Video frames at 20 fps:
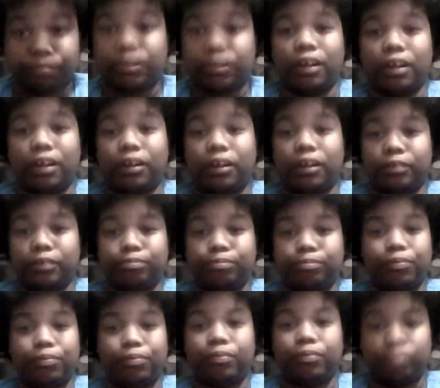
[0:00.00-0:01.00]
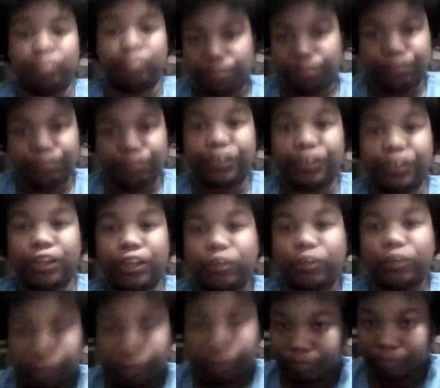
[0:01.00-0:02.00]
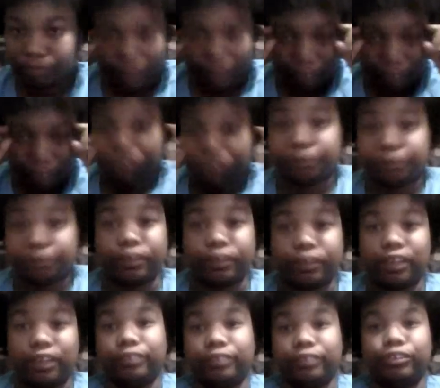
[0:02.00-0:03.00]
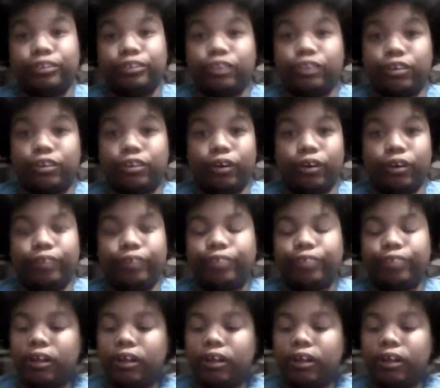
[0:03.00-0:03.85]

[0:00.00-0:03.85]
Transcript: um. video, my shipper goggles are off.